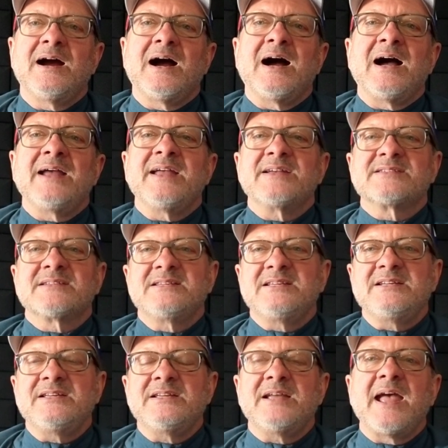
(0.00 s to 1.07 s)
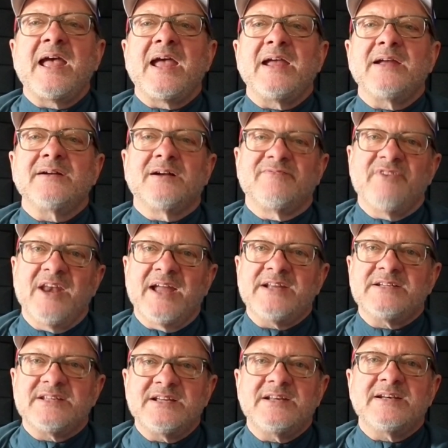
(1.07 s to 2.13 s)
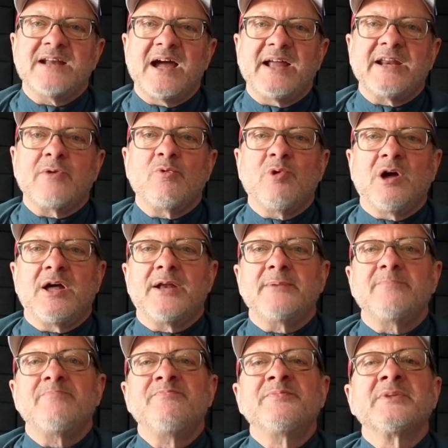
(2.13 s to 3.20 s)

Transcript: ISTEA, of 1991,